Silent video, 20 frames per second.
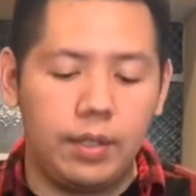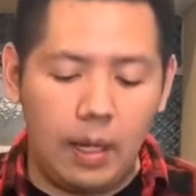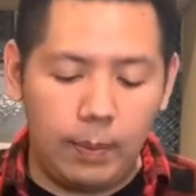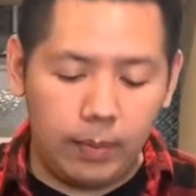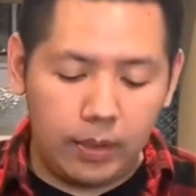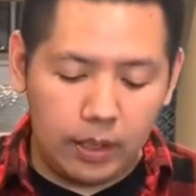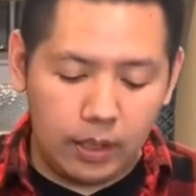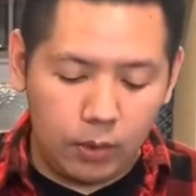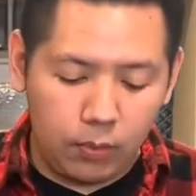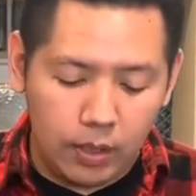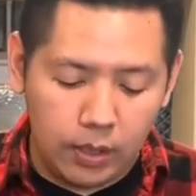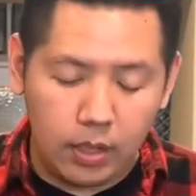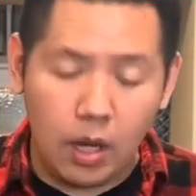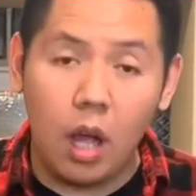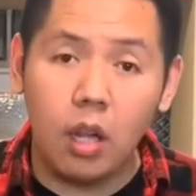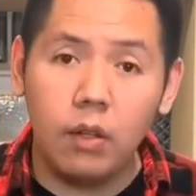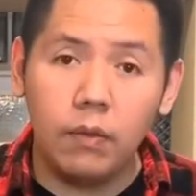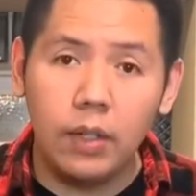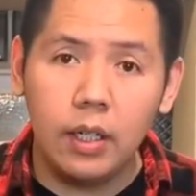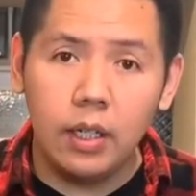I'm gonna squeeze
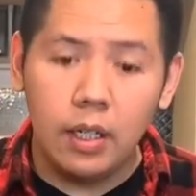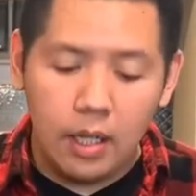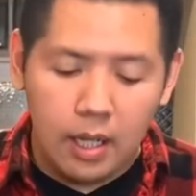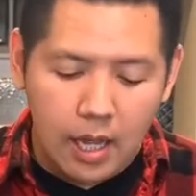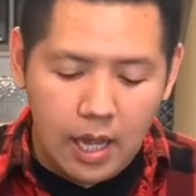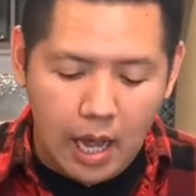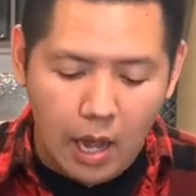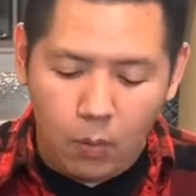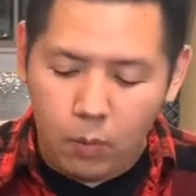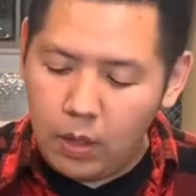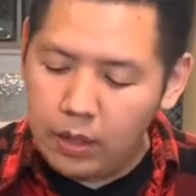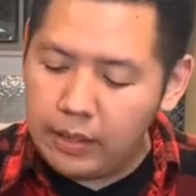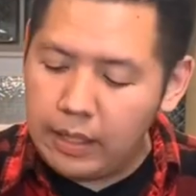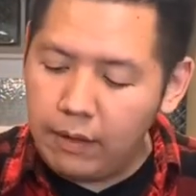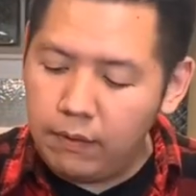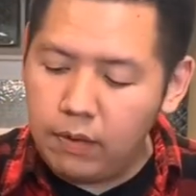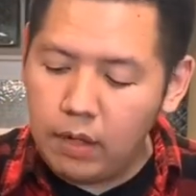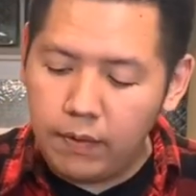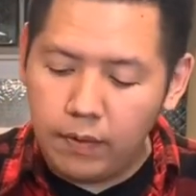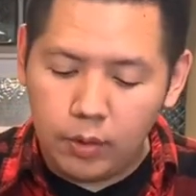all of it. I want
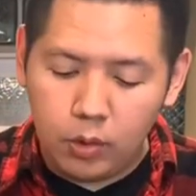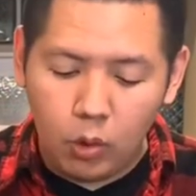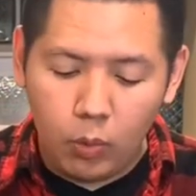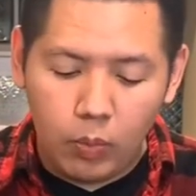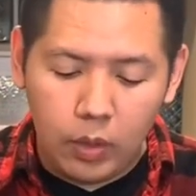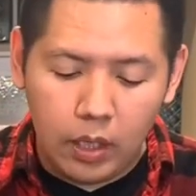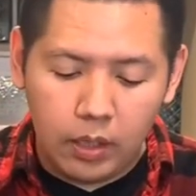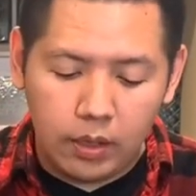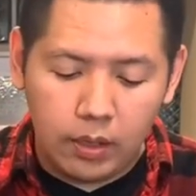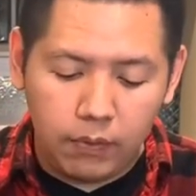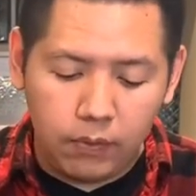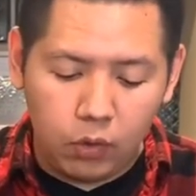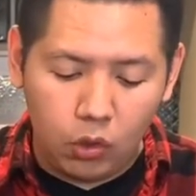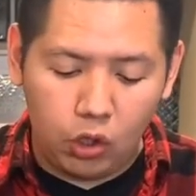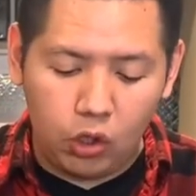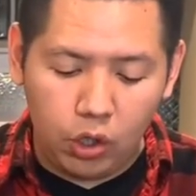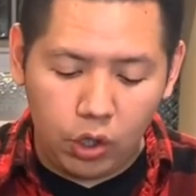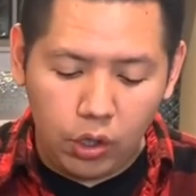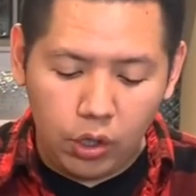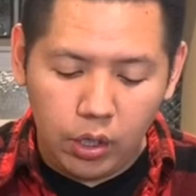that flavor to be in there for
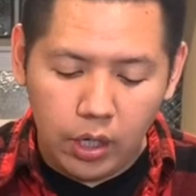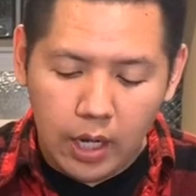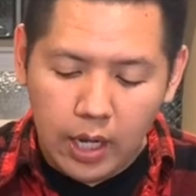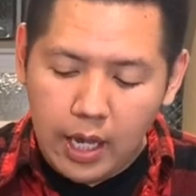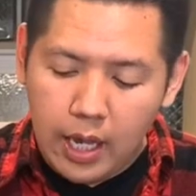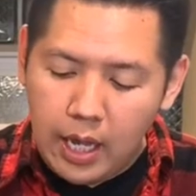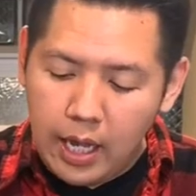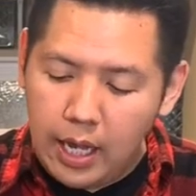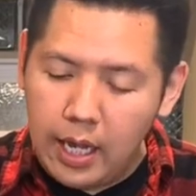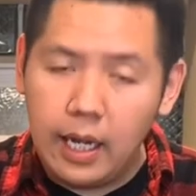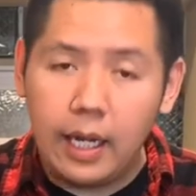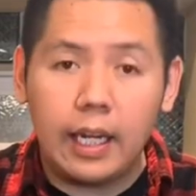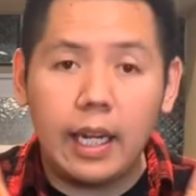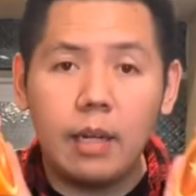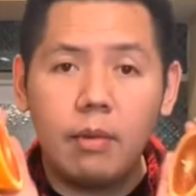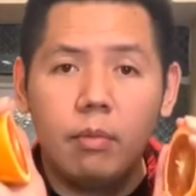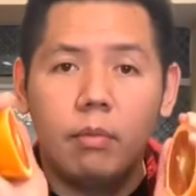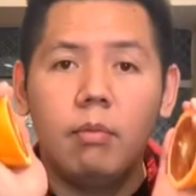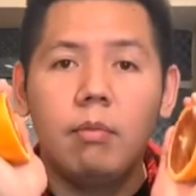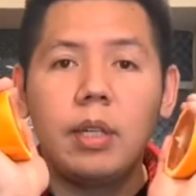sure. And
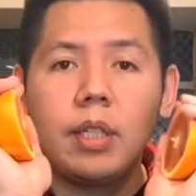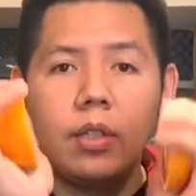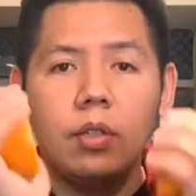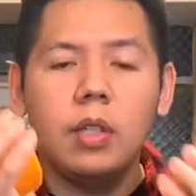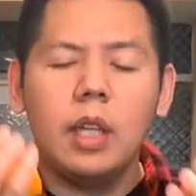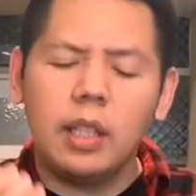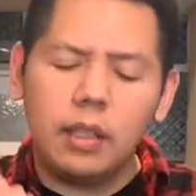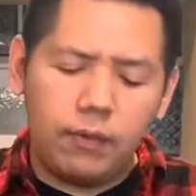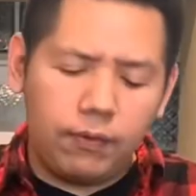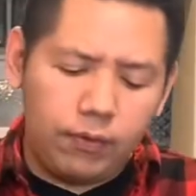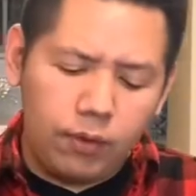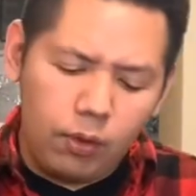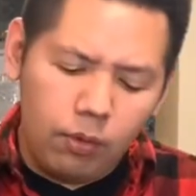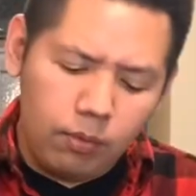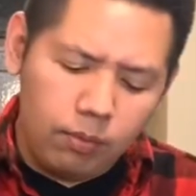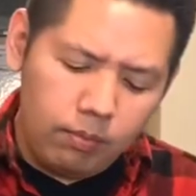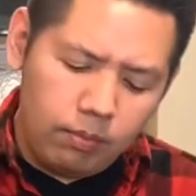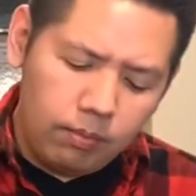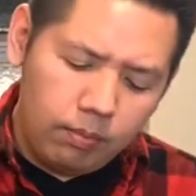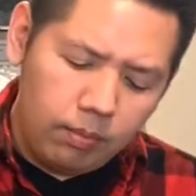again, make sure you get the
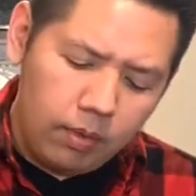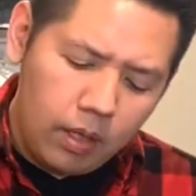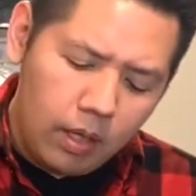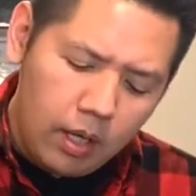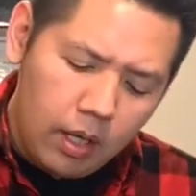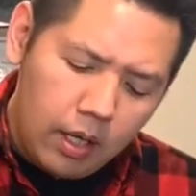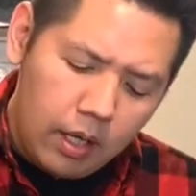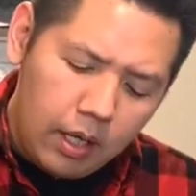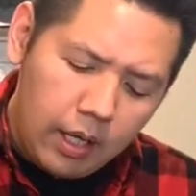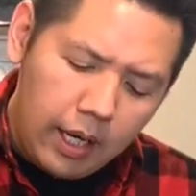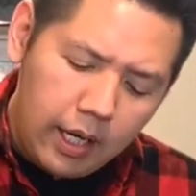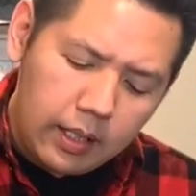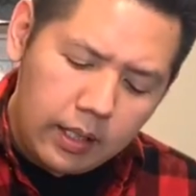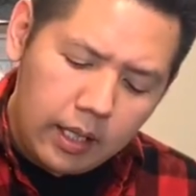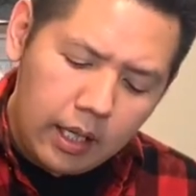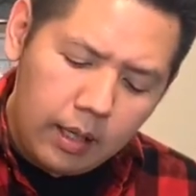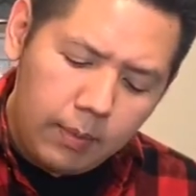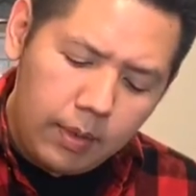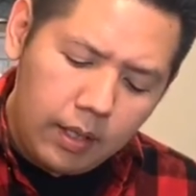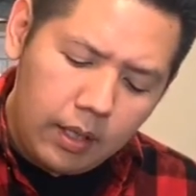fruit. It's
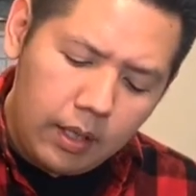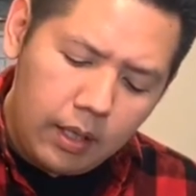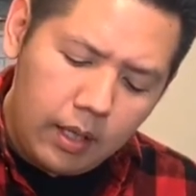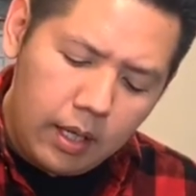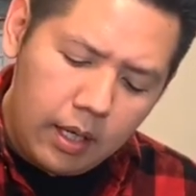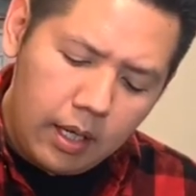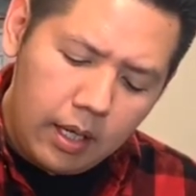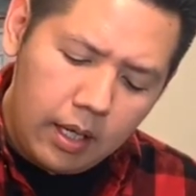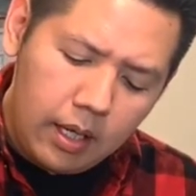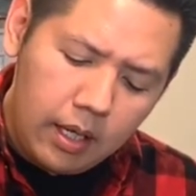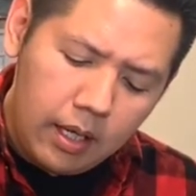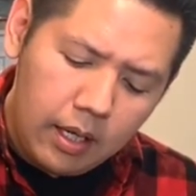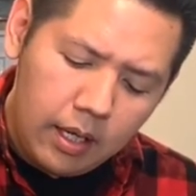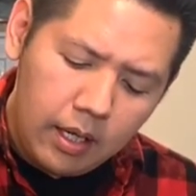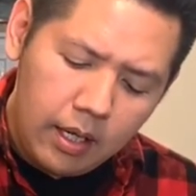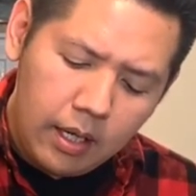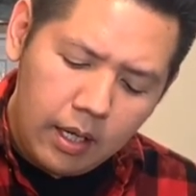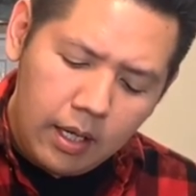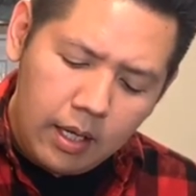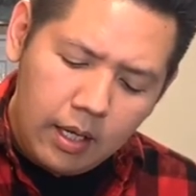gonna be a
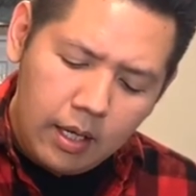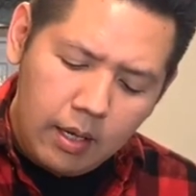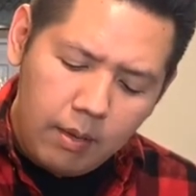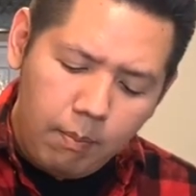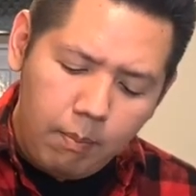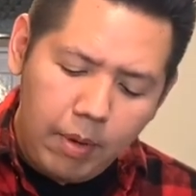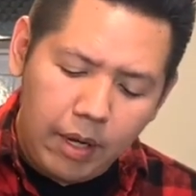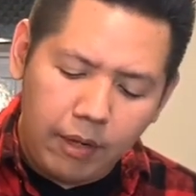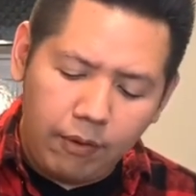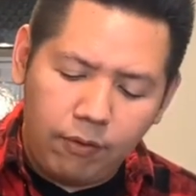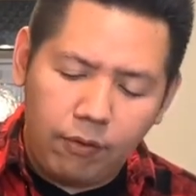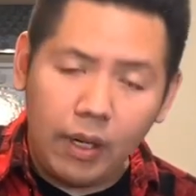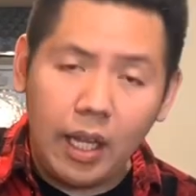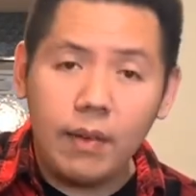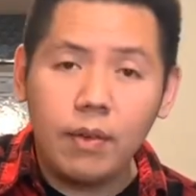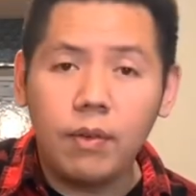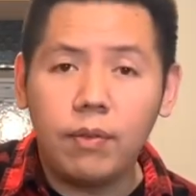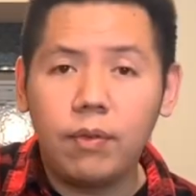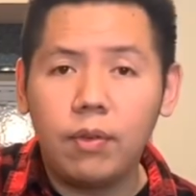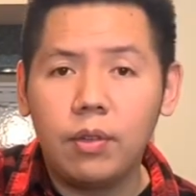better
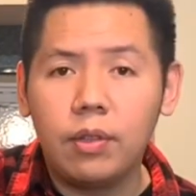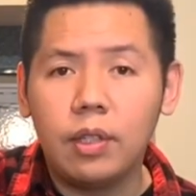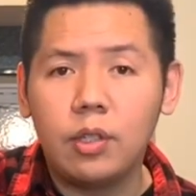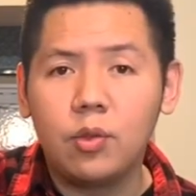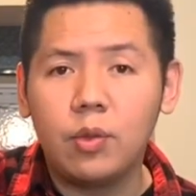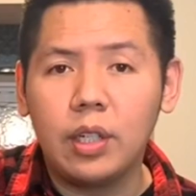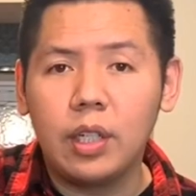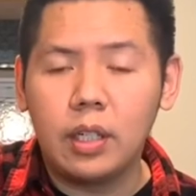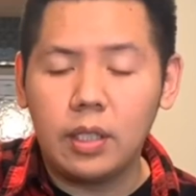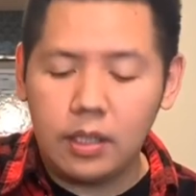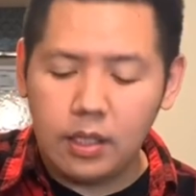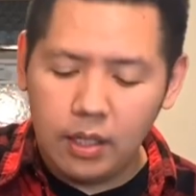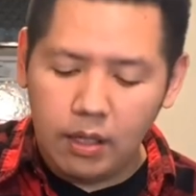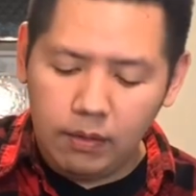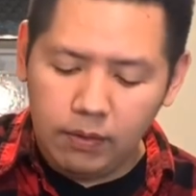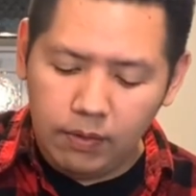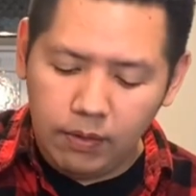flavor for the drink itself.